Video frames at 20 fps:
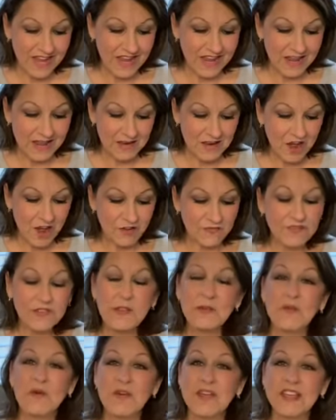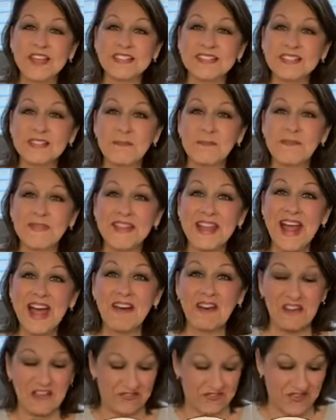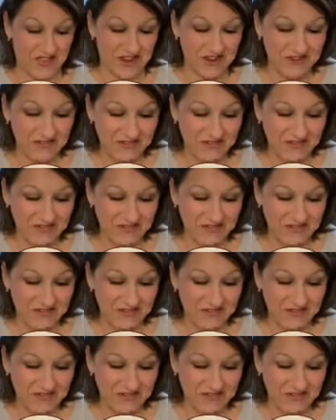hopefully we'll get something out of it,